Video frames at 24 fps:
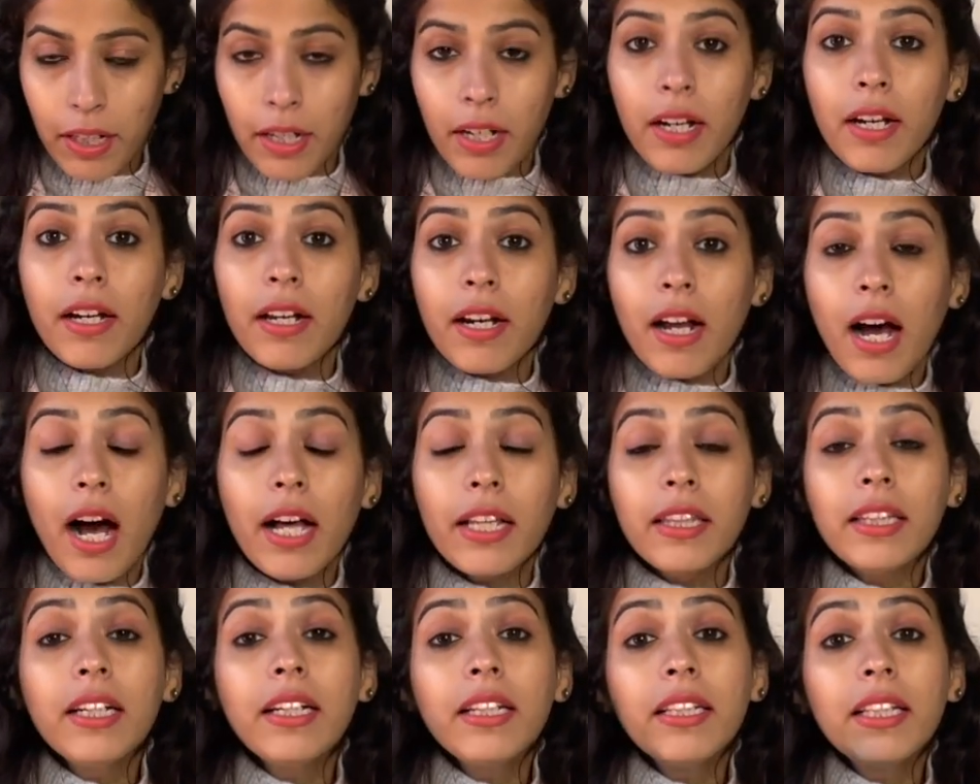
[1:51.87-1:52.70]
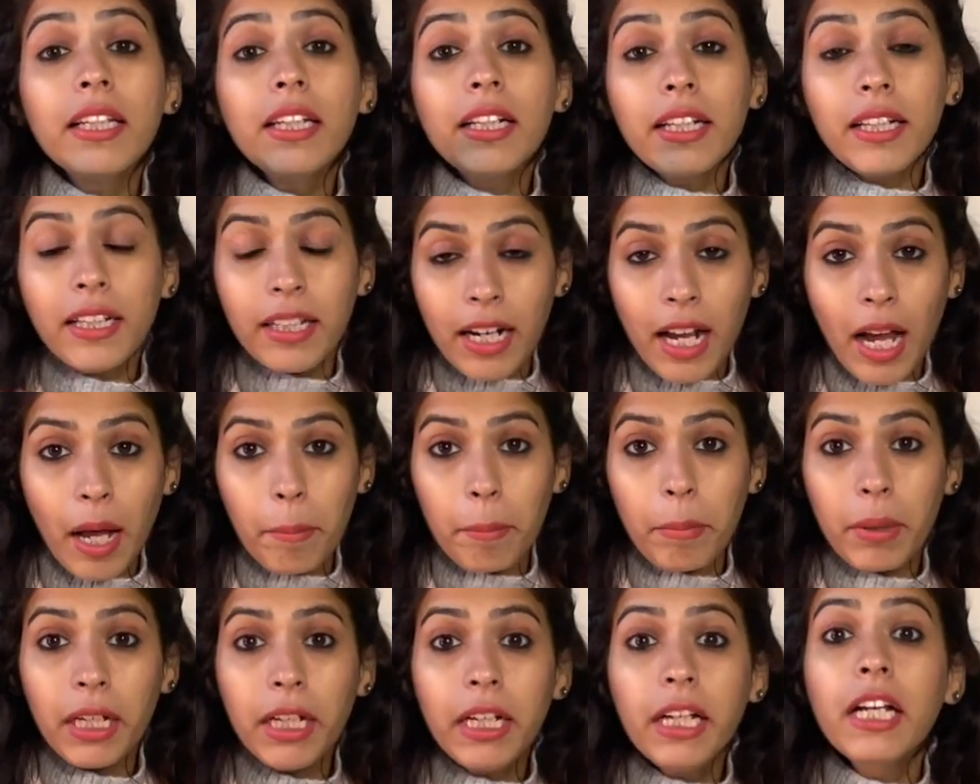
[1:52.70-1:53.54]
Rather than
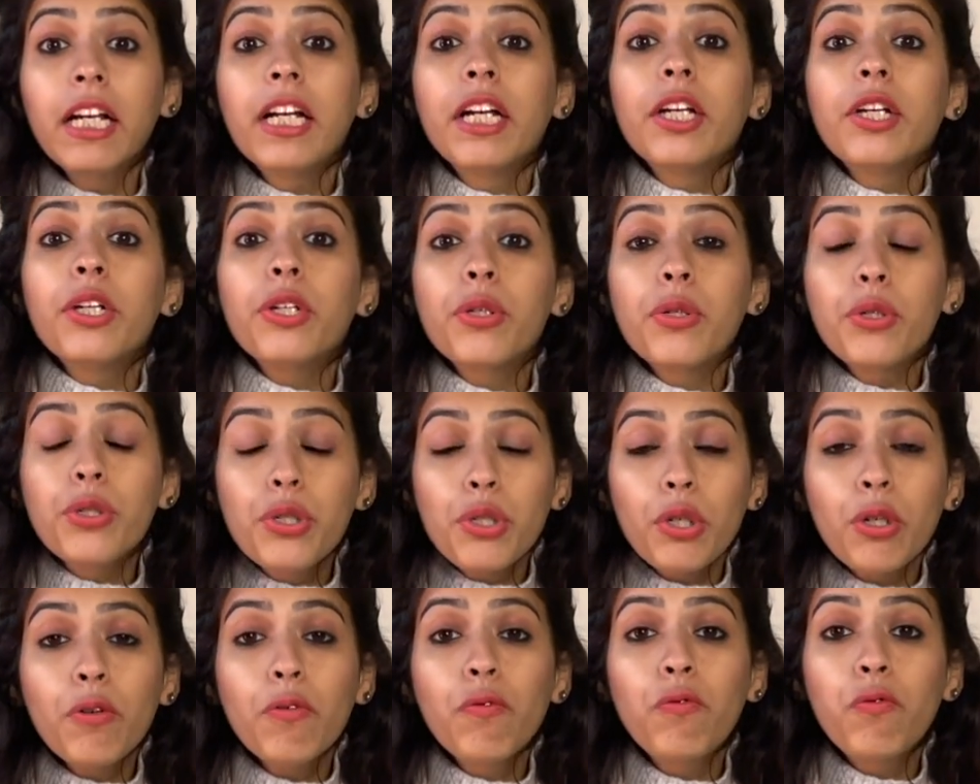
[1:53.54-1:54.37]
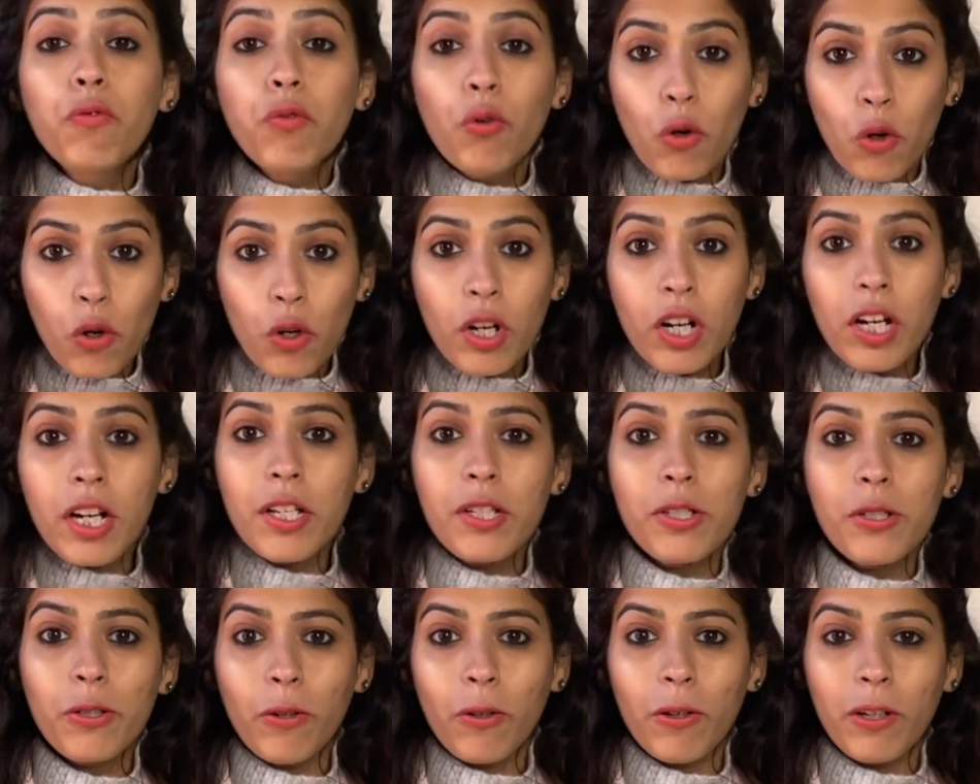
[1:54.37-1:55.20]
cramming, you should
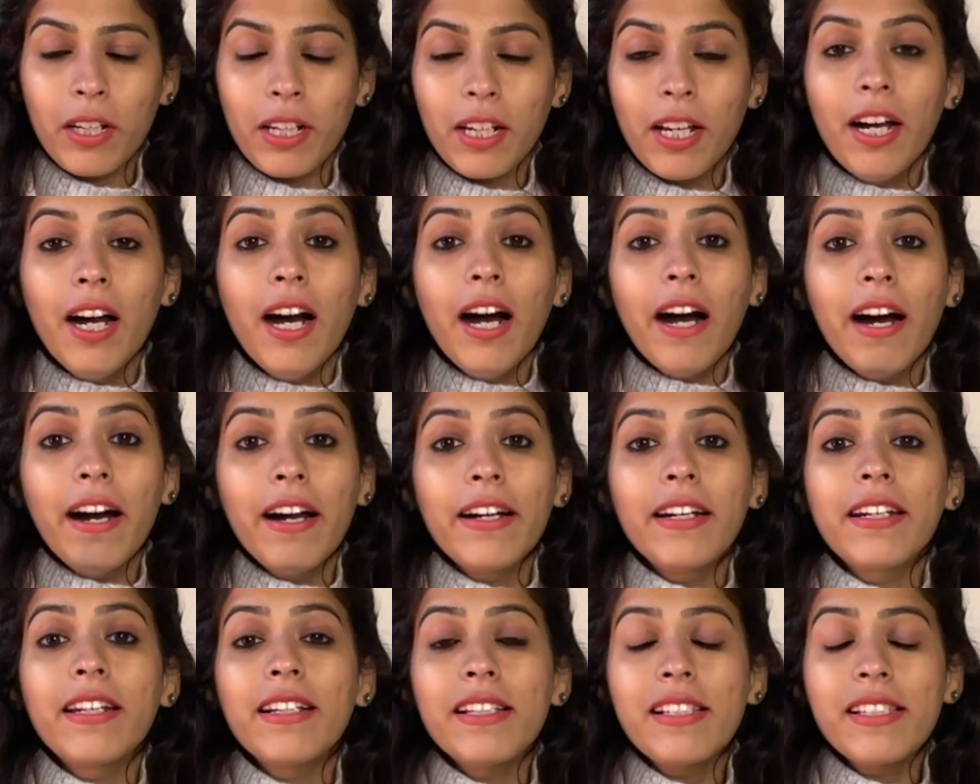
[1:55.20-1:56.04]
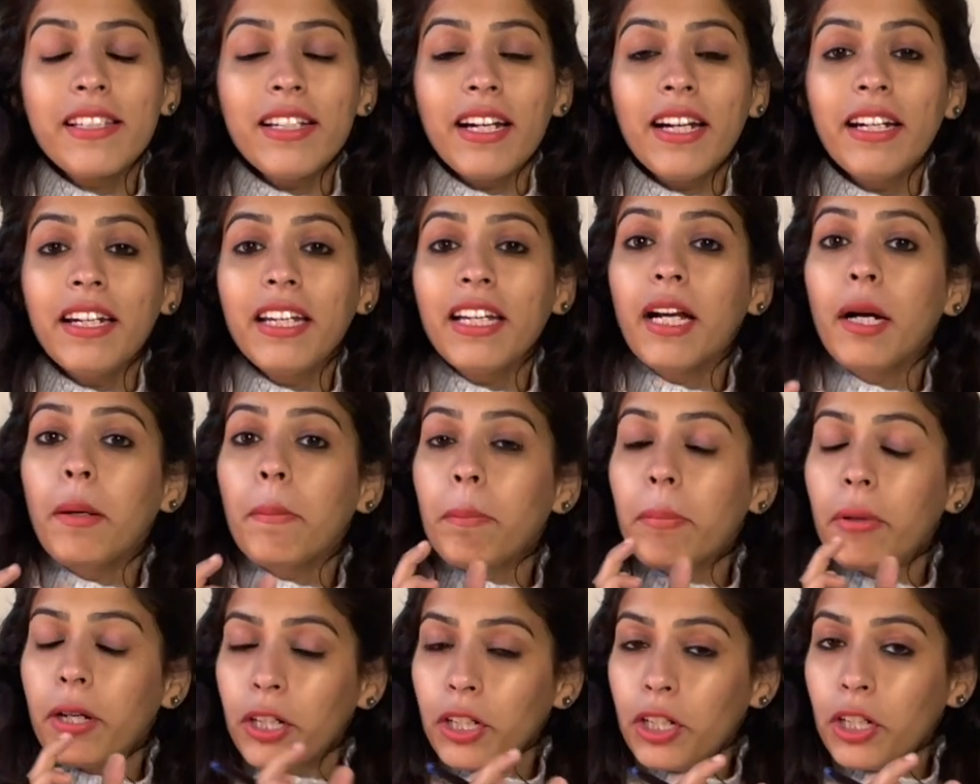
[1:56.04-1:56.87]
focus on understanding a
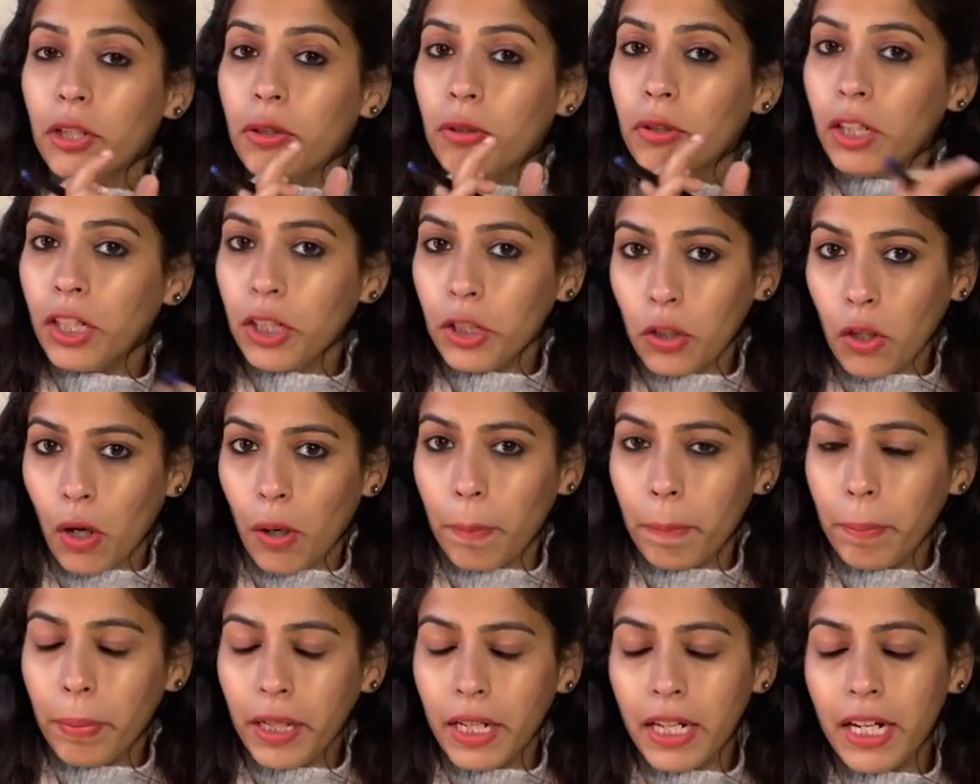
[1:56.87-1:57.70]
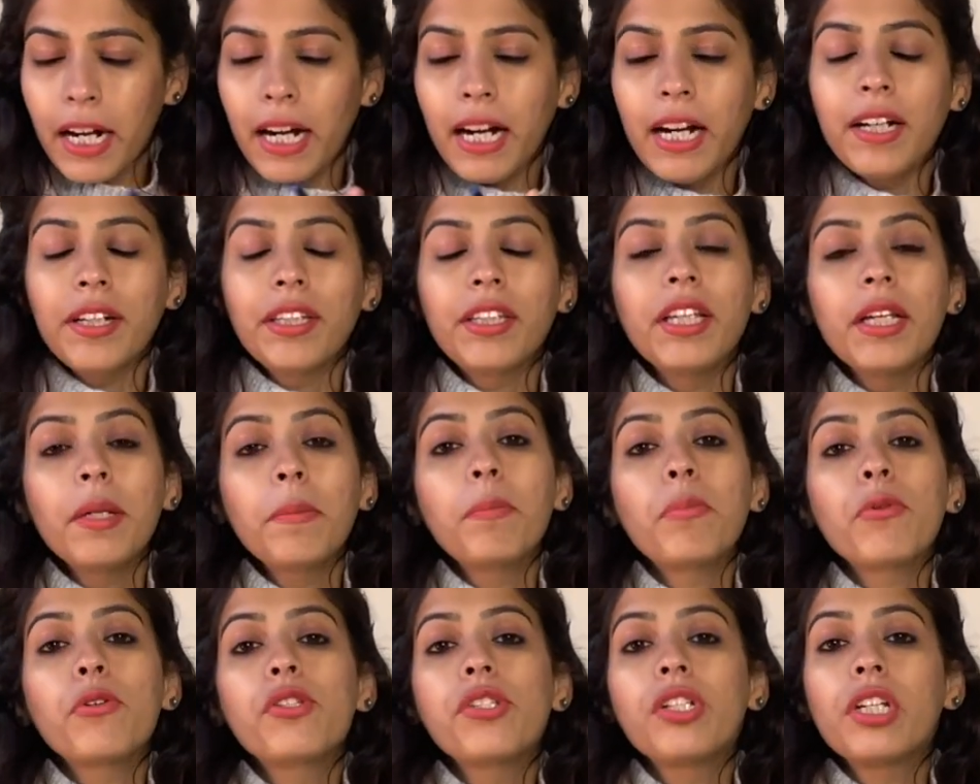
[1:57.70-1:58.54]
particular topic and then
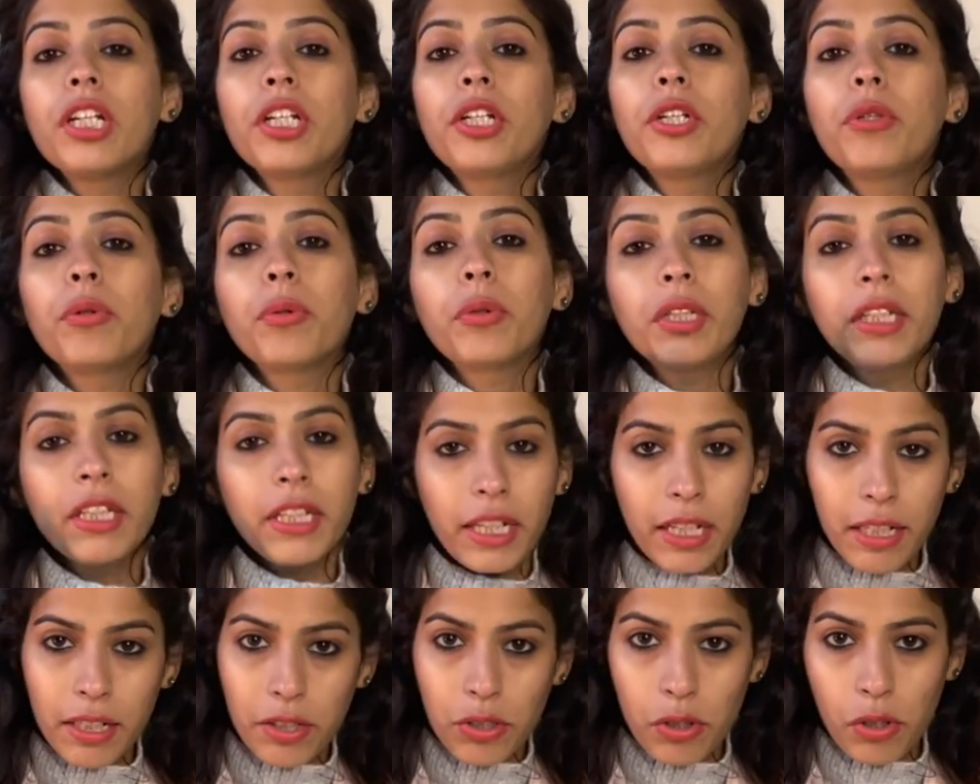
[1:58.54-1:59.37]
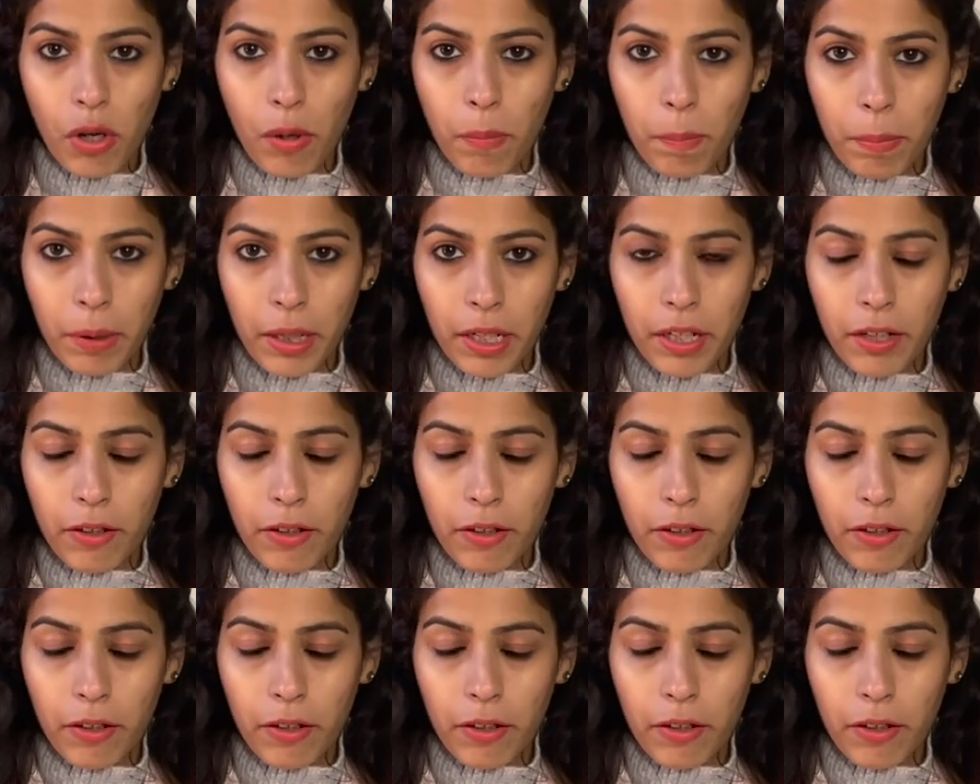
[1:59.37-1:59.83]
proceed to the next topic.